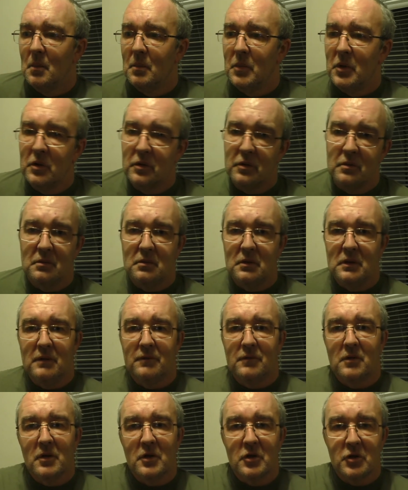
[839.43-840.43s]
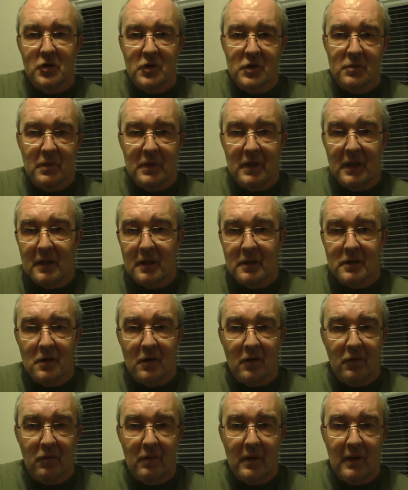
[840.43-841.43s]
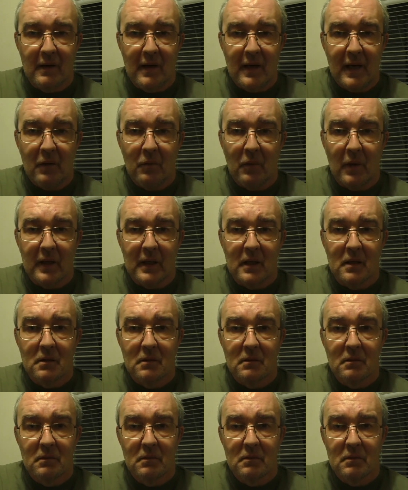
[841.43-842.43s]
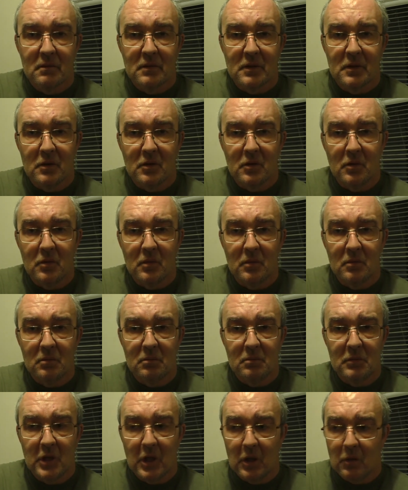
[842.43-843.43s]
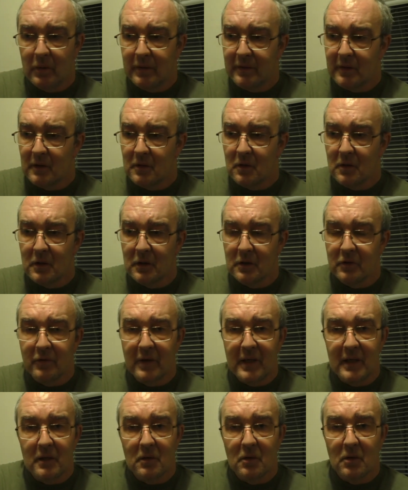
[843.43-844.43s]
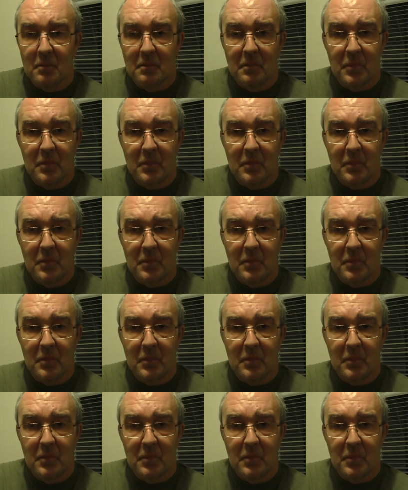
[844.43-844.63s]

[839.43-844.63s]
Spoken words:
But you've got adjustment in the software anyway to go with the colour green or